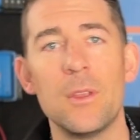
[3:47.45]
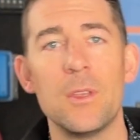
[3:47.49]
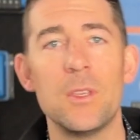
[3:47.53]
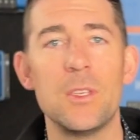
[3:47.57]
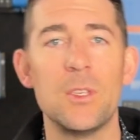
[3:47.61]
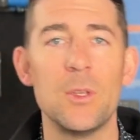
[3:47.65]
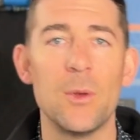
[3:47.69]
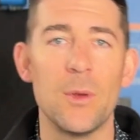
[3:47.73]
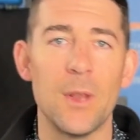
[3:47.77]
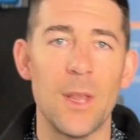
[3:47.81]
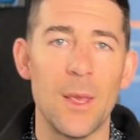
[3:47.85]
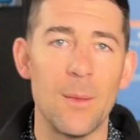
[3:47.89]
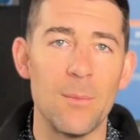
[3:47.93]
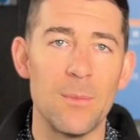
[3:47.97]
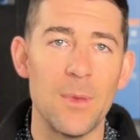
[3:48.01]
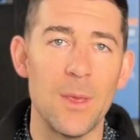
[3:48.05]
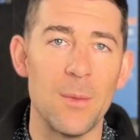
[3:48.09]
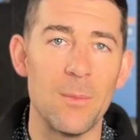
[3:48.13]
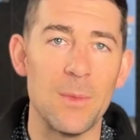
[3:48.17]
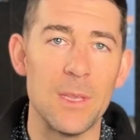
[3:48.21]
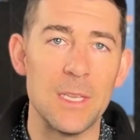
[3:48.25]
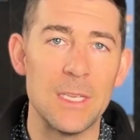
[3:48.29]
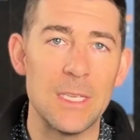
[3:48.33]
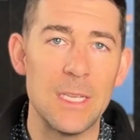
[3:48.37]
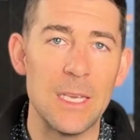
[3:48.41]
to an
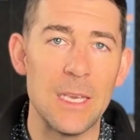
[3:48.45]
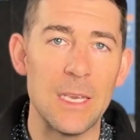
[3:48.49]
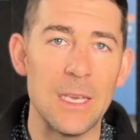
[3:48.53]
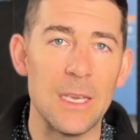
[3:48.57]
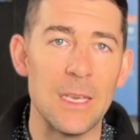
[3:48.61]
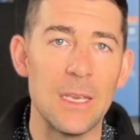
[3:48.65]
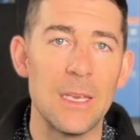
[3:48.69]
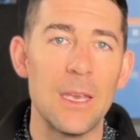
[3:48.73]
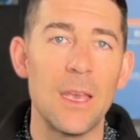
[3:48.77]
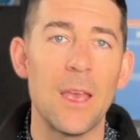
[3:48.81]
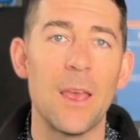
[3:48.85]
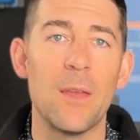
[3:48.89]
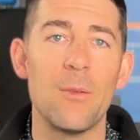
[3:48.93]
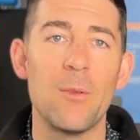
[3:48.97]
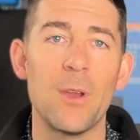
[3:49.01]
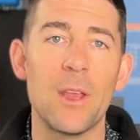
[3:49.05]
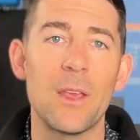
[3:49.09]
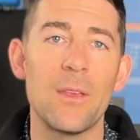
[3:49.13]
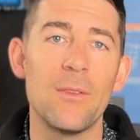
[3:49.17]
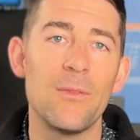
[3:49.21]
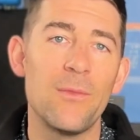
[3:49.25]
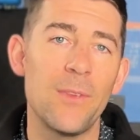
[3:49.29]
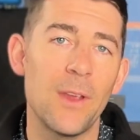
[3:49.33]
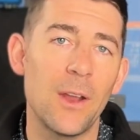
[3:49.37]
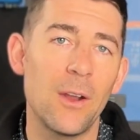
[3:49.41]
MPPT and
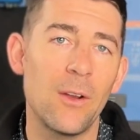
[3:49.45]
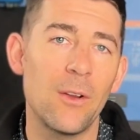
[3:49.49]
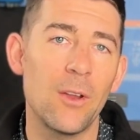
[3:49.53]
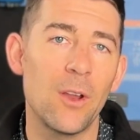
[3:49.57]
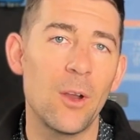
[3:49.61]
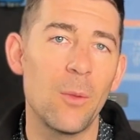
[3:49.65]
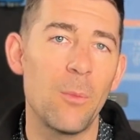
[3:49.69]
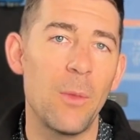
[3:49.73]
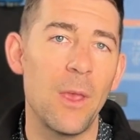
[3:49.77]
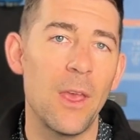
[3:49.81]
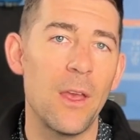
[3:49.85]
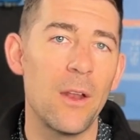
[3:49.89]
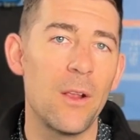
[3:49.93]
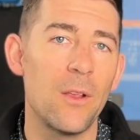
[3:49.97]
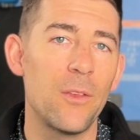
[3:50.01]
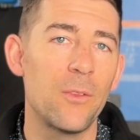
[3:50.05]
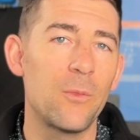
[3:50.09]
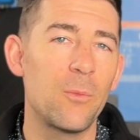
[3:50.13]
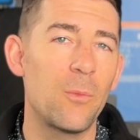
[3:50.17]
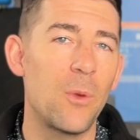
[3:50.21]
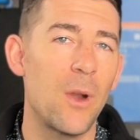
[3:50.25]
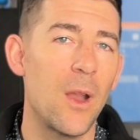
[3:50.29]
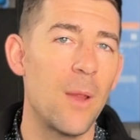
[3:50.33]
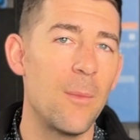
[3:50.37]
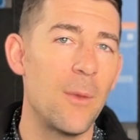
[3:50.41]
reconfiguring your panels
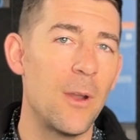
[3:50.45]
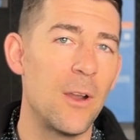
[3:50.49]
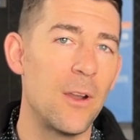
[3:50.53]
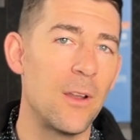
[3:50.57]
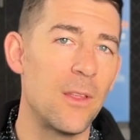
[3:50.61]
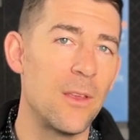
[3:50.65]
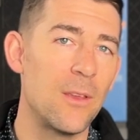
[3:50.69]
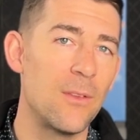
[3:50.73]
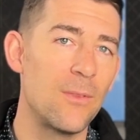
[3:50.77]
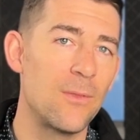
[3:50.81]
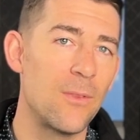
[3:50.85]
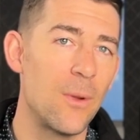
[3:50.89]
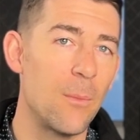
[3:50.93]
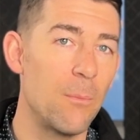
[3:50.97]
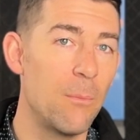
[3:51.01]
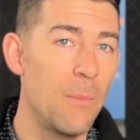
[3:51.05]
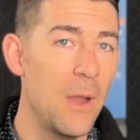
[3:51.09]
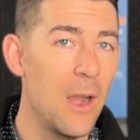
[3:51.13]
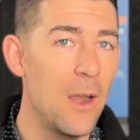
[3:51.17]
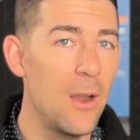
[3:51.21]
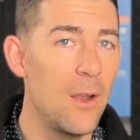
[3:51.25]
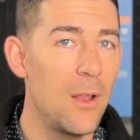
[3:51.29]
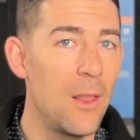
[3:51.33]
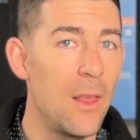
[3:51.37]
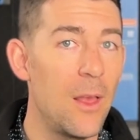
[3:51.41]
primarily from
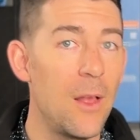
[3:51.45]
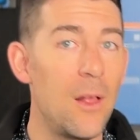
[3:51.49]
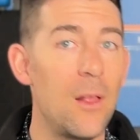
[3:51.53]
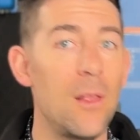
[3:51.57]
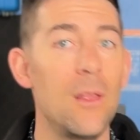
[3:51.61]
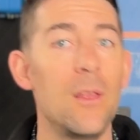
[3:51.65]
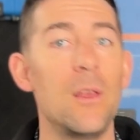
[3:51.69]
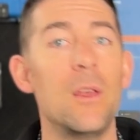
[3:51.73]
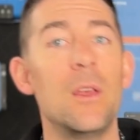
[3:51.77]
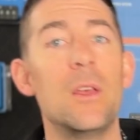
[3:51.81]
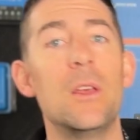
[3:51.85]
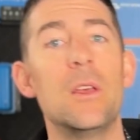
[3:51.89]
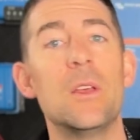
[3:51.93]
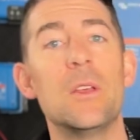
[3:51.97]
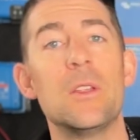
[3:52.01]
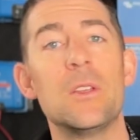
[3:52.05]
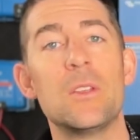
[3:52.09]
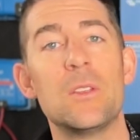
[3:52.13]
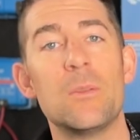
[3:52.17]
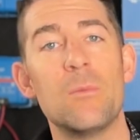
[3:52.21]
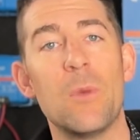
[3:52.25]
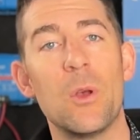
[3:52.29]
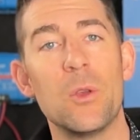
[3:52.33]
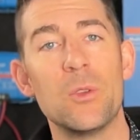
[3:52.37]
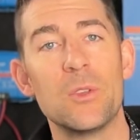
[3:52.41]
parallel
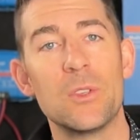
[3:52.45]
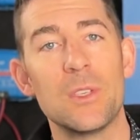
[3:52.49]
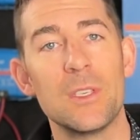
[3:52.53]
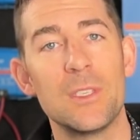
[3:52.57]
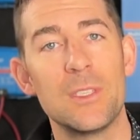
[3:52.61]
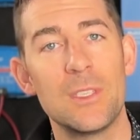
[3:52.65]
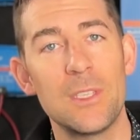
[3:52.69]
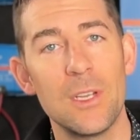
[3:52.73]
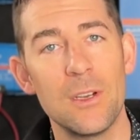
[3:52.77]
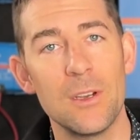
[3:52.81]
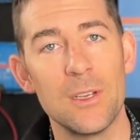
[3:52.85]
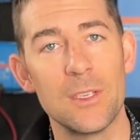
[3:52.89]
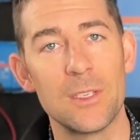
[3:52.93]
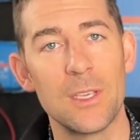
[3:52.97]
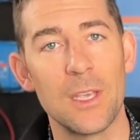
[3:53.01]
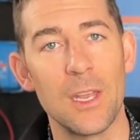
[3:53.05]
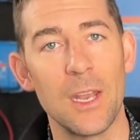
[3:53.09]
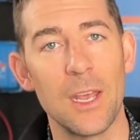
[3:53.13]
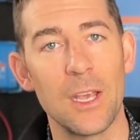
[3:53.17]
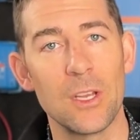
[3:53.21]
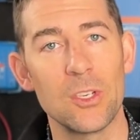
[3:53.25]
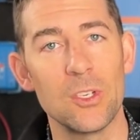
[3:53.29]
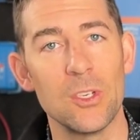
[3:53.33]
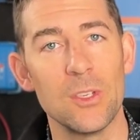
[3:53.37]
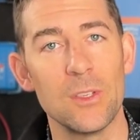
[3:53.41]
to mostly series
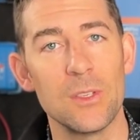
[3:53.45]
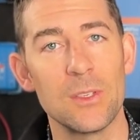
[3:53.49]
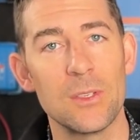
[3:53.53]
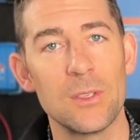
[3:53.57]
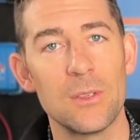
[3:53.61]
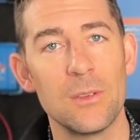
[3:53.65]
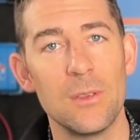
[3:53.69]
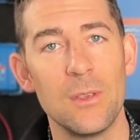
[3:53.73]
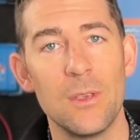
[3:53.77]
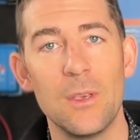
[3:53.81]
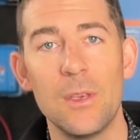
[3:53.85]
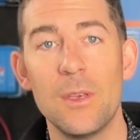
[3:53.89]
connections.